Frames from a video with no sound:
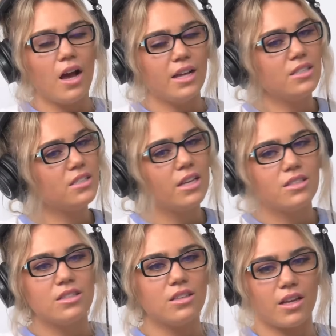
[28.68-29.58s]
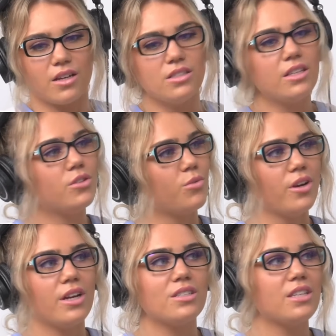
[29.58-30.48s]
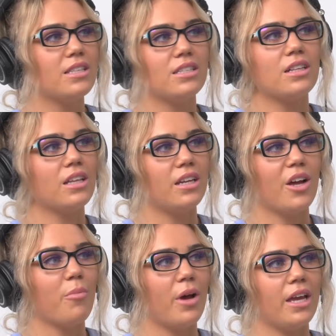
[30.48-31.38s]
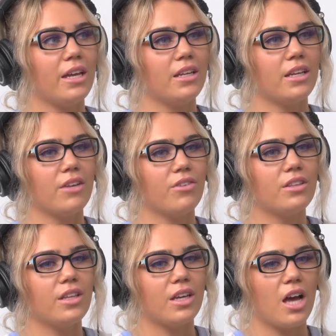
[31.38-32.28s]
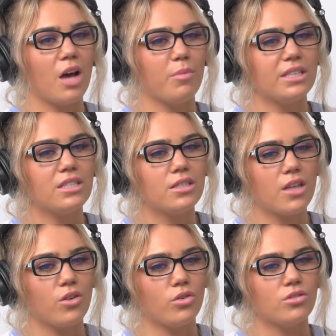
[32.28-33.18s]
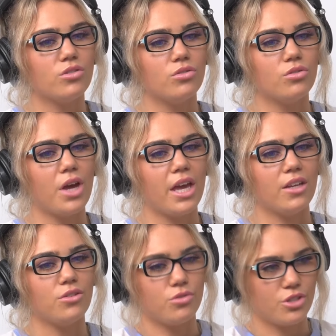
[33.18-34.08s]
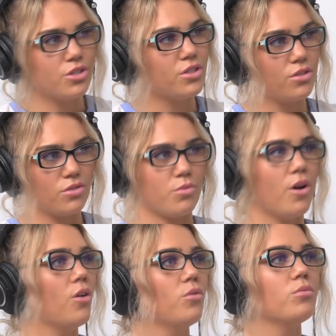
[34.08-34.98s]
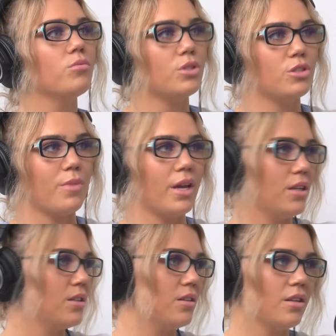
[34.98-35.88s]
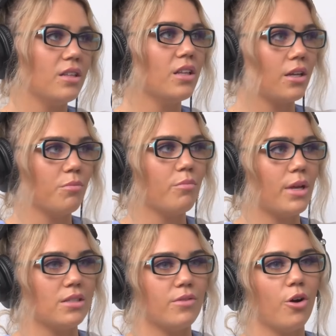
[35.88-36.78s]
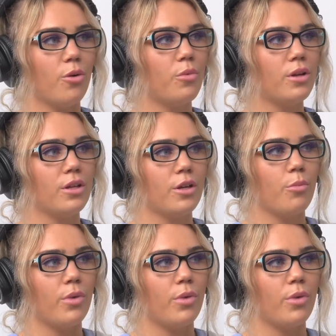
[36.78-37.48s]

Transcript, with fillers: I just had like I just had to work. I just had to clean up my eating and everything. Um, I did sign on to a nutritionist as well, mm-hmm. which made like massive. That's help. huge.